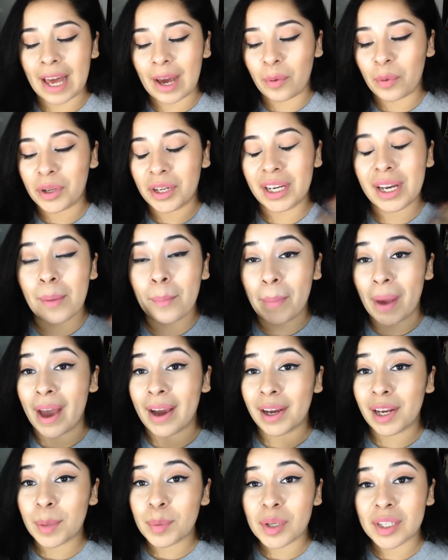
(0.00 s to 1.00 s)
I wanted a
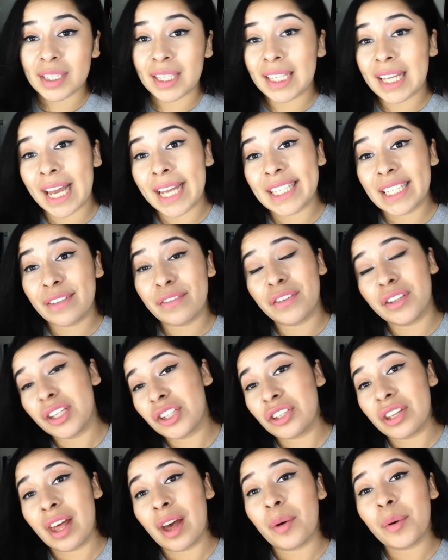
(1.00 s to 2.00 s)
backup just in case I
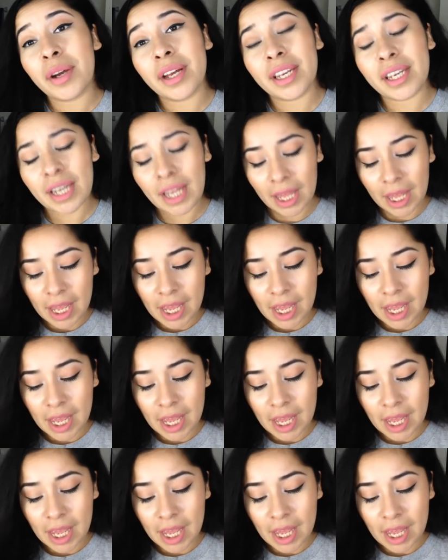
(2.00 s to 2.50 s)
finish that one.